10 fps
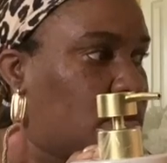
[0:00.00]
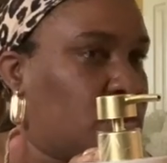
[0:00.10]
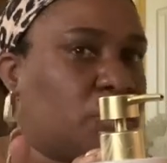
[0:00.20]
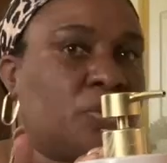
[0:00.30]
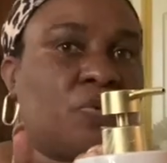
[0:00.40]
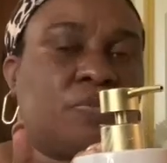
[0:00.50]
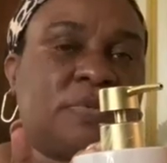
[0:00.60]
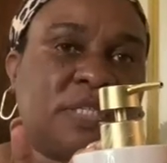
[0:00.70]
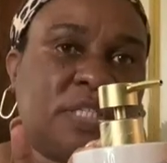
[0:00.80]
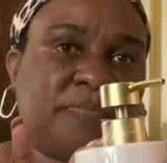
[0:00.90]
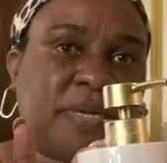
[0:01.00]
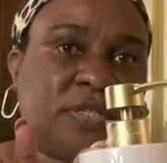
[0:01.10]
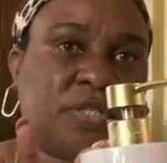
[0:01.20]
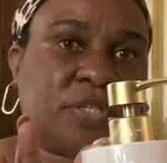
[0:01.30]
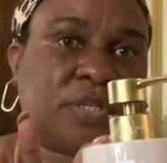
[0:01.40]
soap
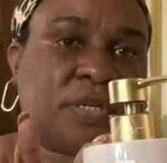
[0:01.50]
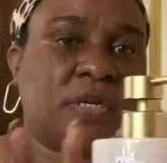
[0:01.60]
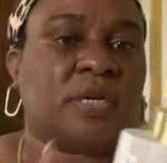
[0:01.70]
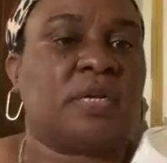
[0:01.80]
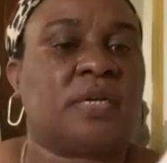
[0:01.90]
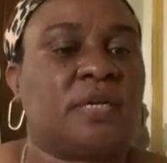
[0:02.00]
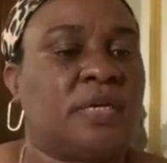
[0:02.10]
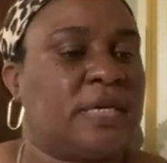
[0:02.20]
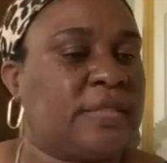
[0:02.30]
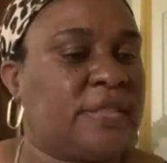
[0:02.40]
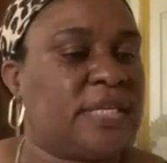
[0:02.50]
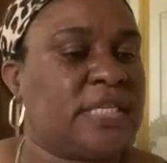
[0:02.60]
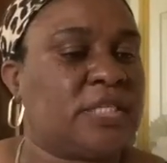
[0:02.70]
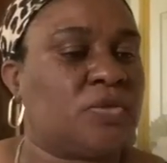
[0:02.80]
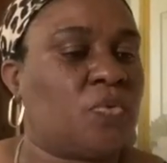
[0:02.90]
dispenser, and
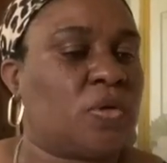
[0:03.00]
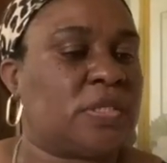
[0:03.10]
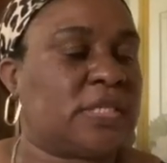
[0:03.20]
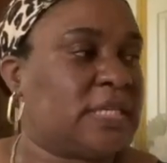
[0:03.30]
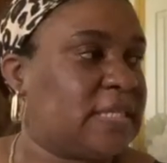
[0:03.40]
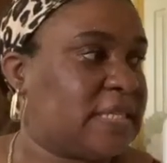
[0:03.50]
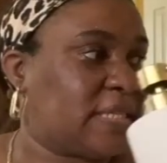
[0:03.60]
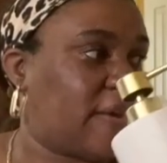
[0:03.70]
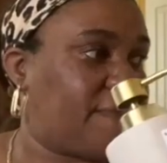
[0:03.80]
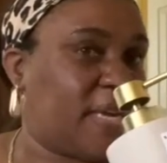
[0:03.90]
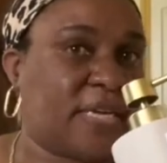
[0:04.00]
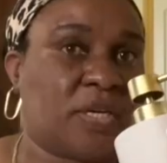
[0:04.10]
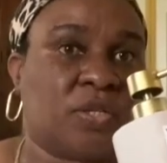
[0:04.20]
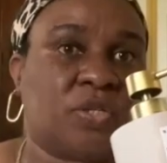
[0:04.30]
this was $7,